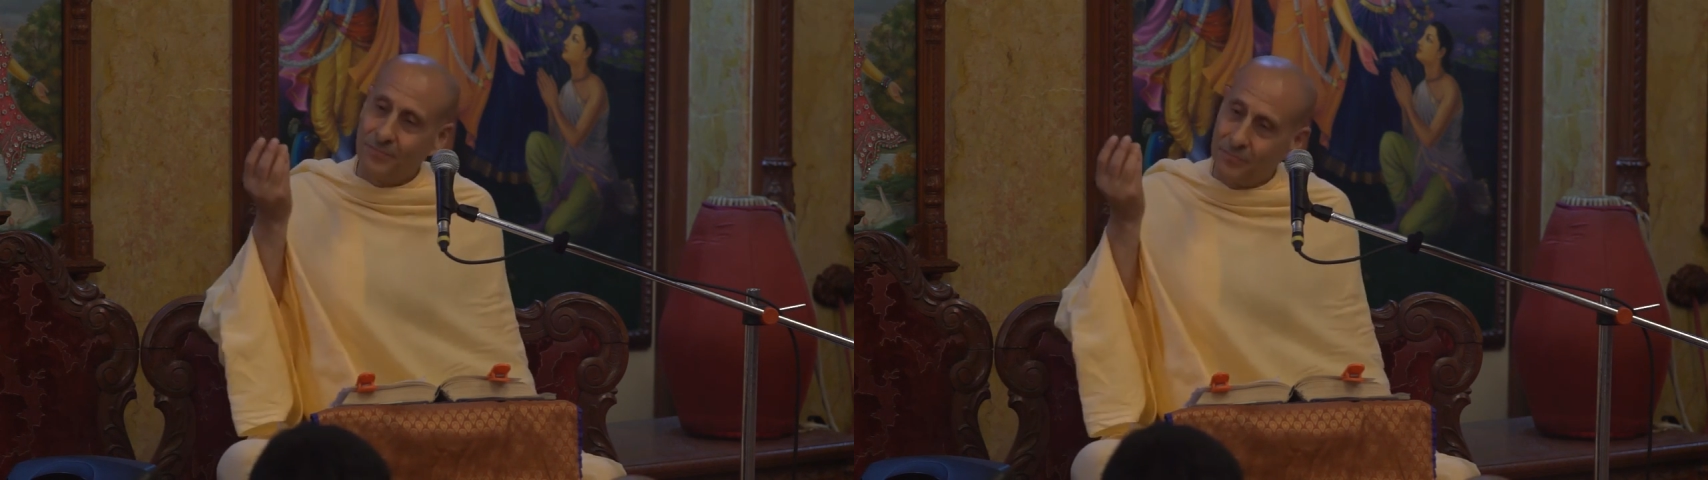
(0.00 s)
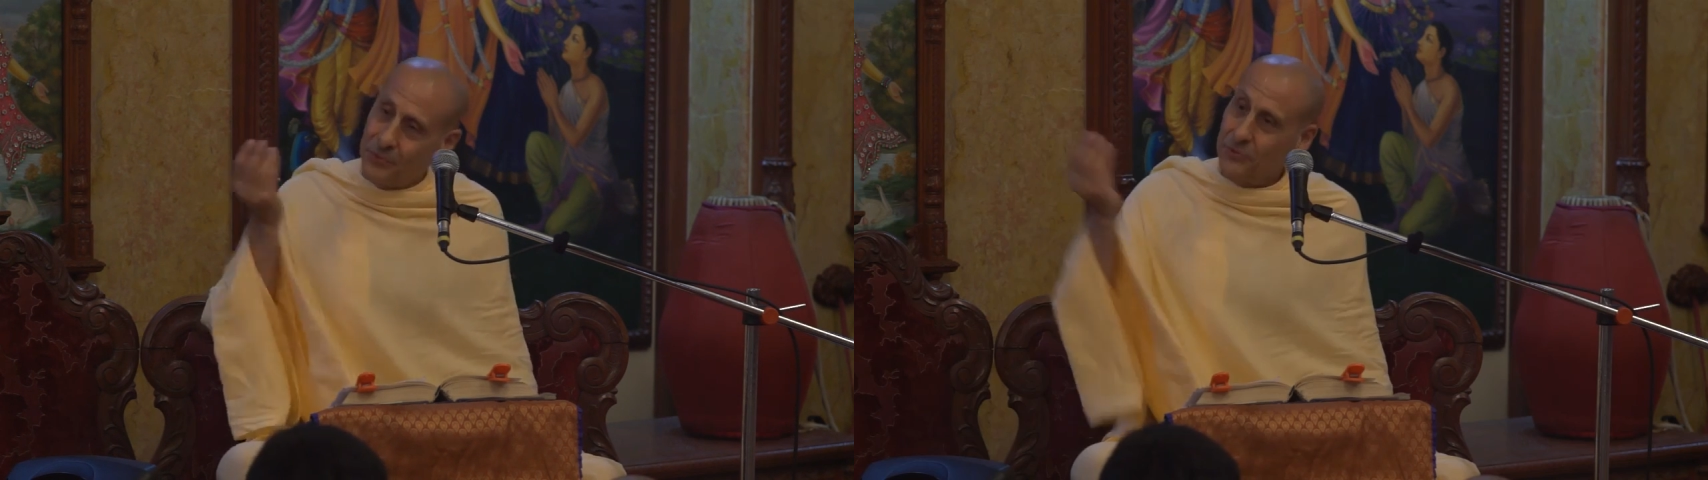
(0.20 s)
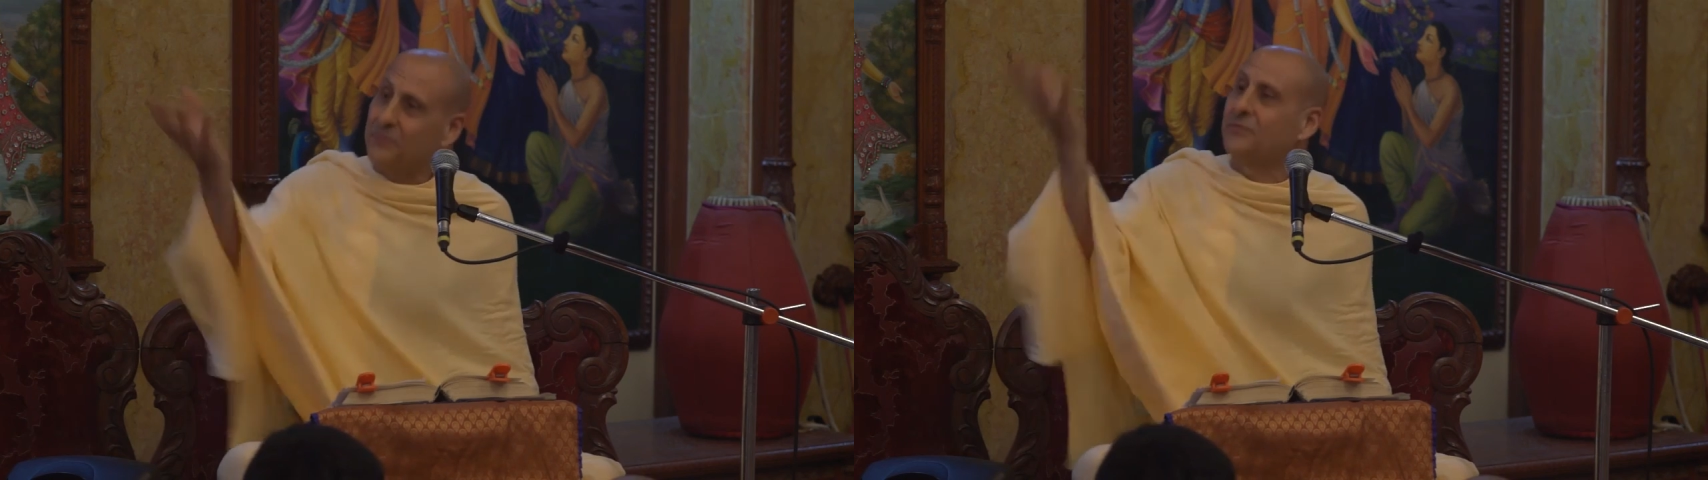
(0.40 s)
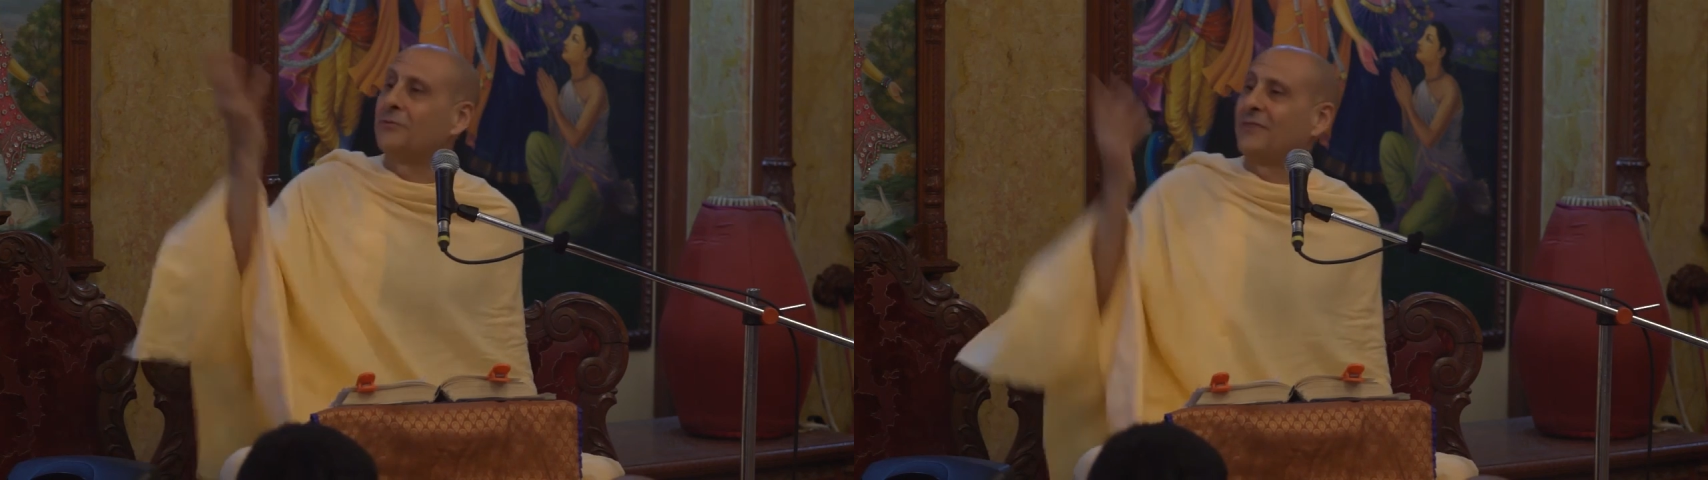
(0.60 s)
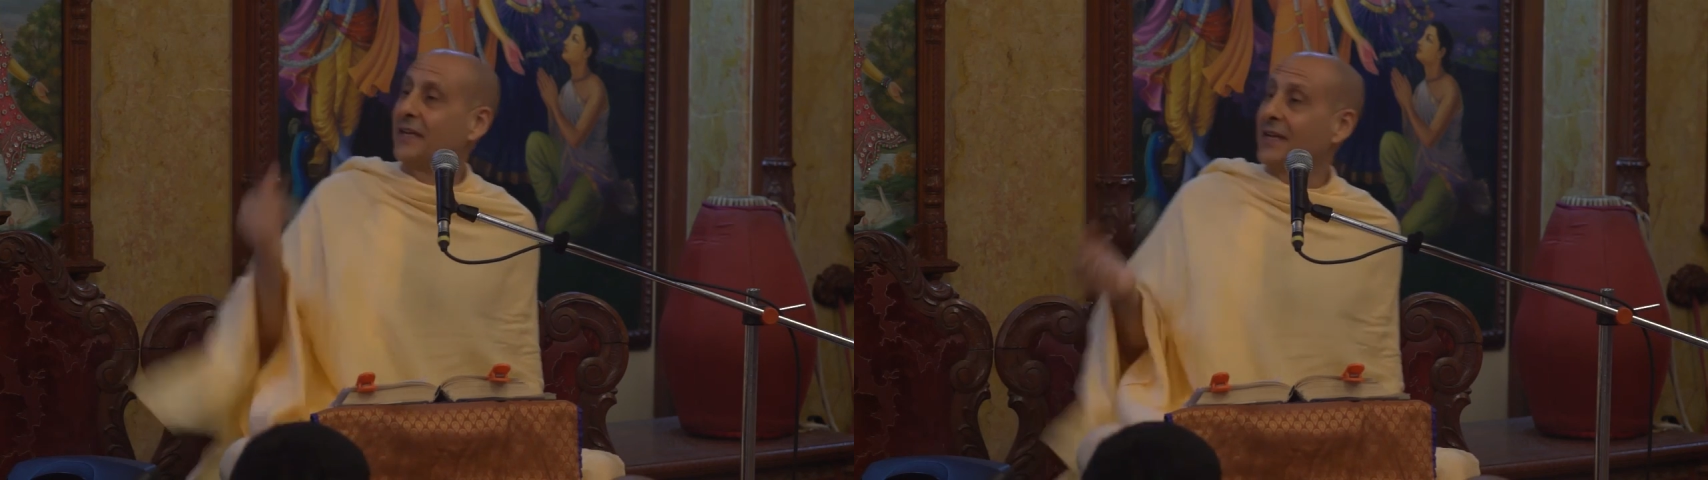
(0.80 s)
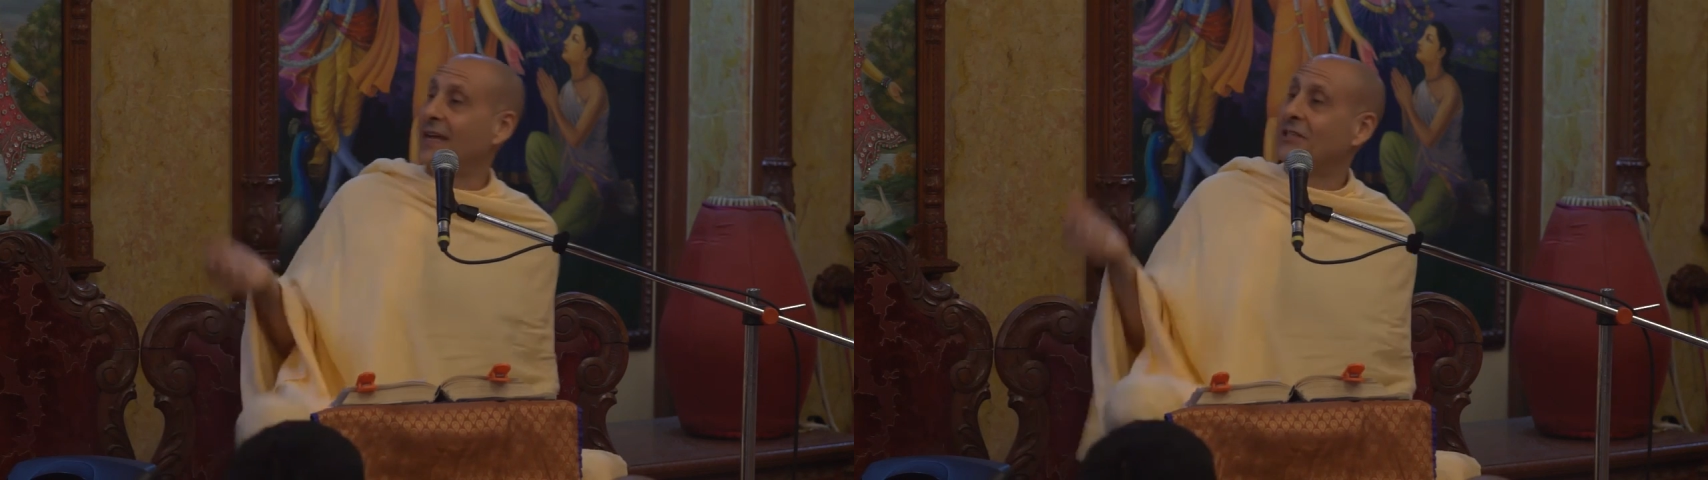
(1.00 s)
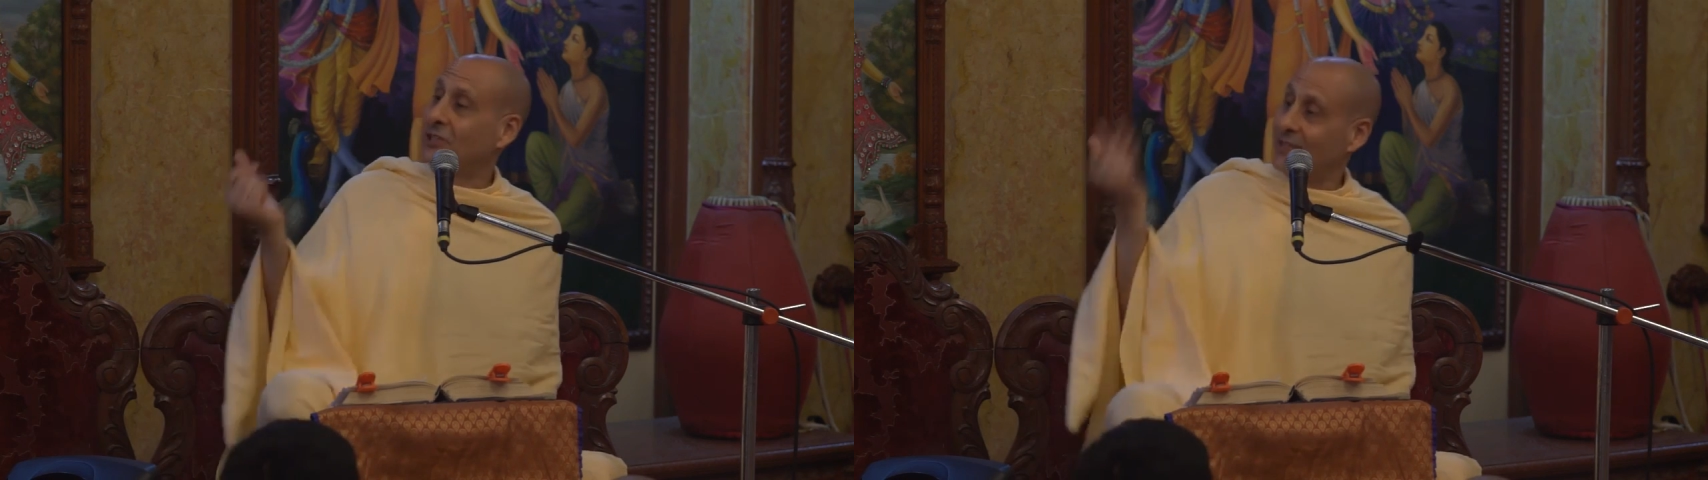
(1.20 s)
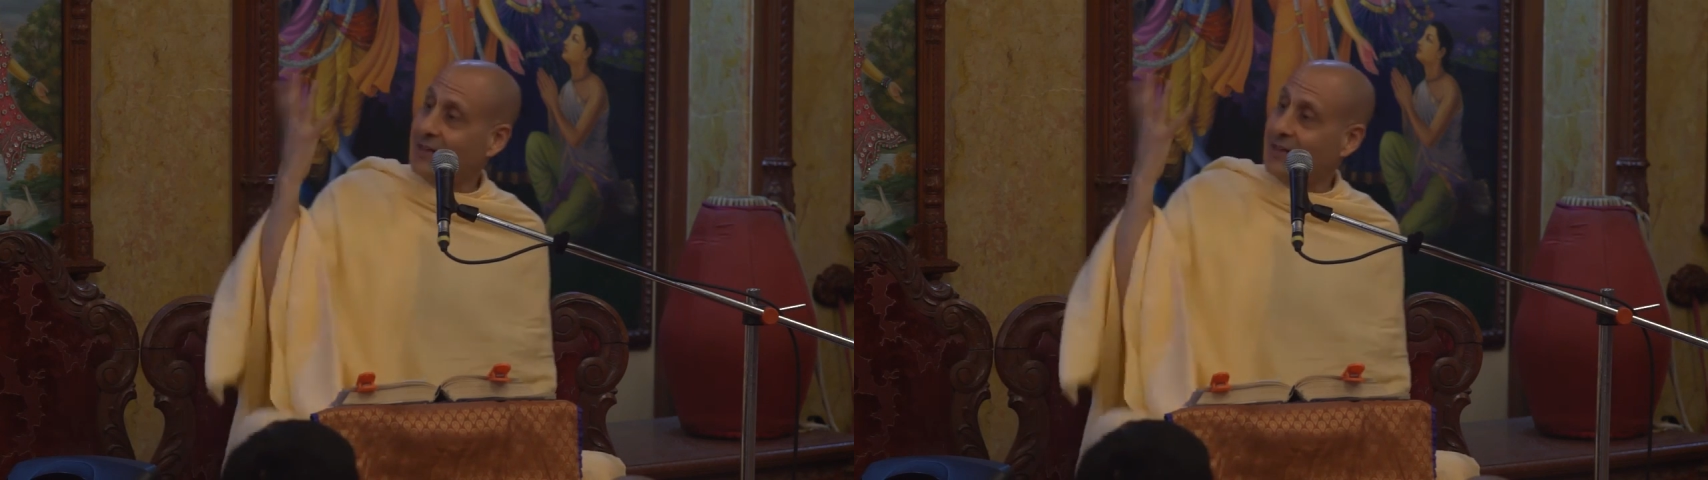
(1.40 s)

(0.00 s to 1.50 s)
beautiful vacation,